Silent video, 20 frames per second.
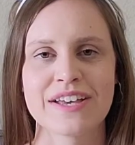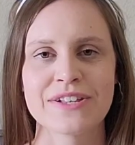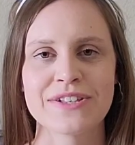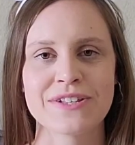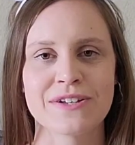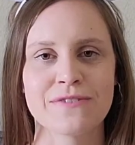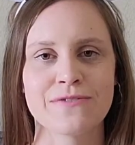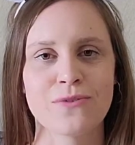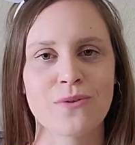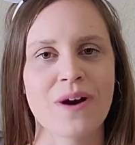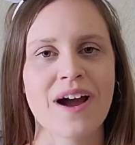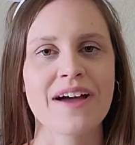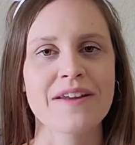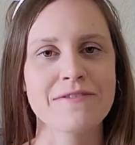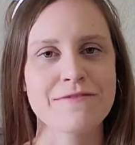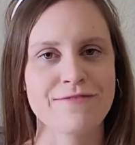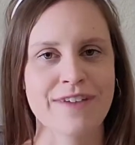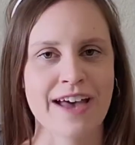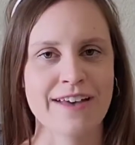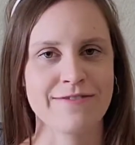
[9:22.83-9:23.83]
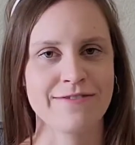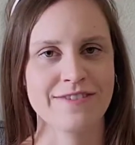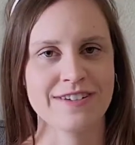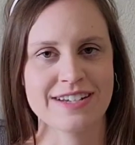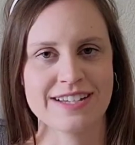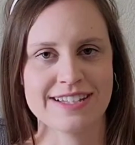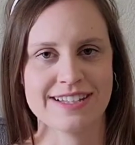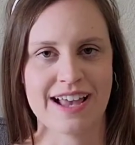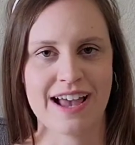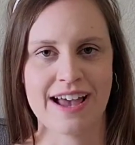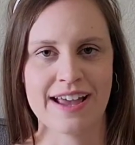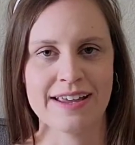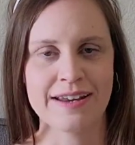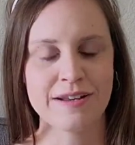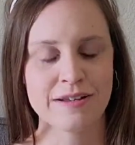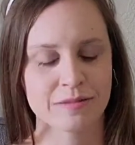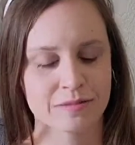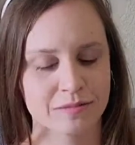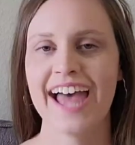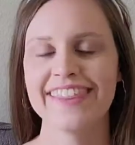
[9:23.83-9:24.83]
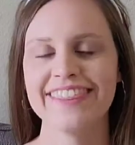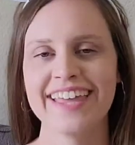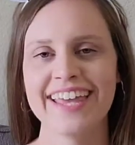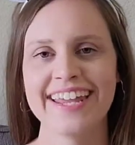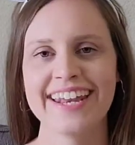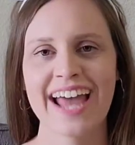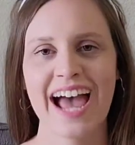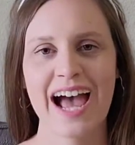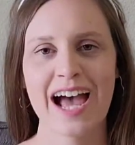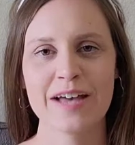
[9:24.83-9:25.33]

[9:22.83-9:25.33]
So 4 out of 5 for design. And then